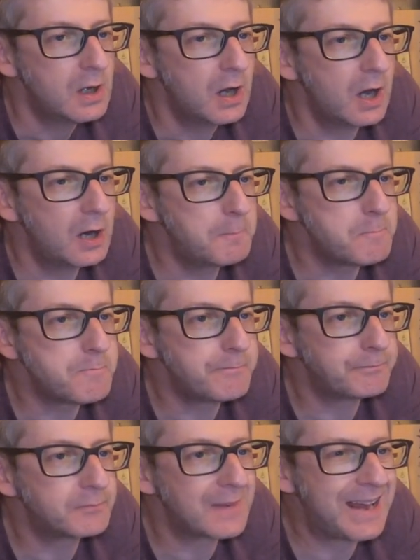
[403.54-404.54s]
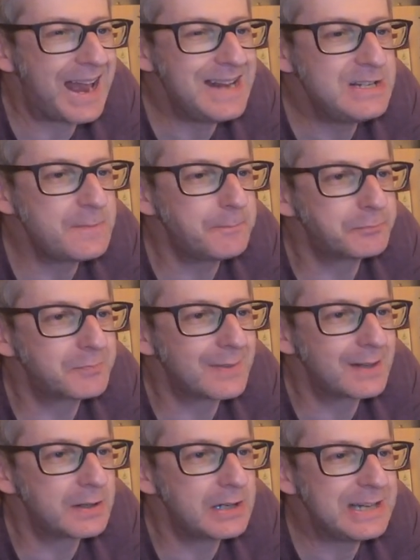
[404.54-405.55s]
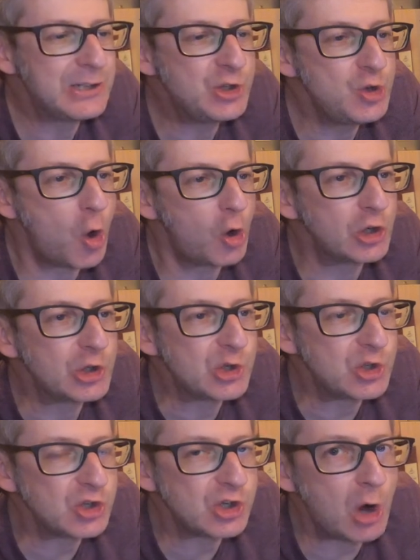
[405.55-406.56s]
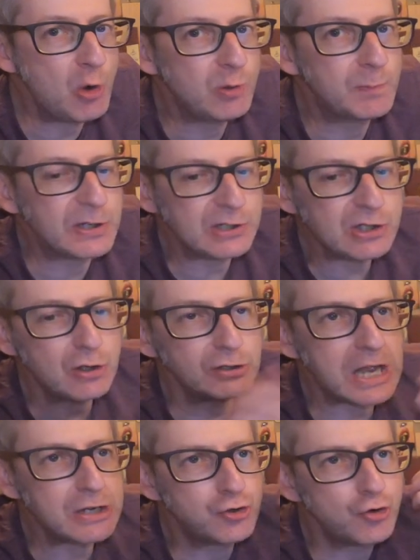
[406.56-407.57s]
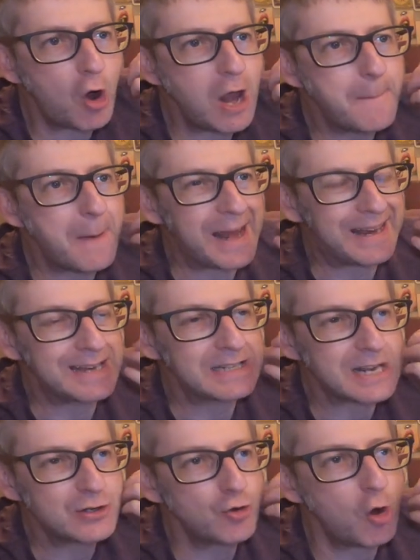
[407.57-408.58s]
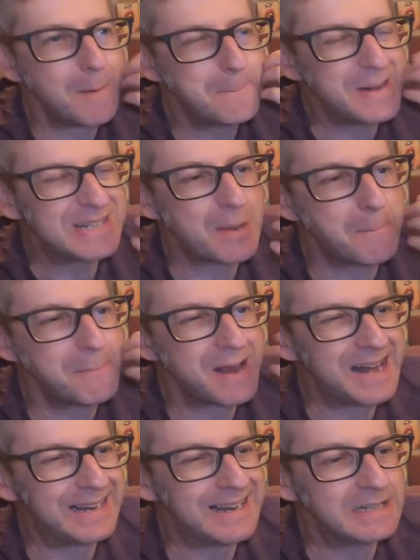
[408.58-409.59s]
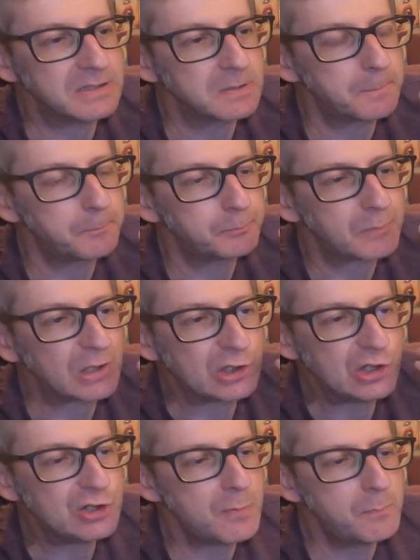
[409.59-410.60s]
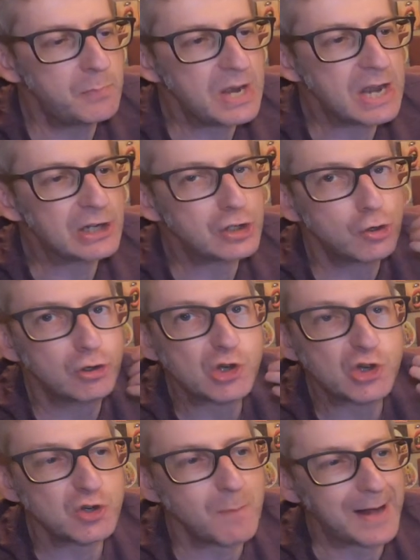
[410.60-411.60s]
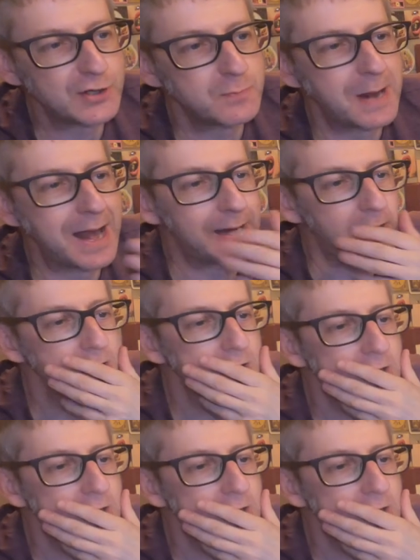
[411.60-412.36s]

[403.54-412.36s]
And it's not so, because it's got that dry back end, that dry bitter back end, this is a beer that you can smash back.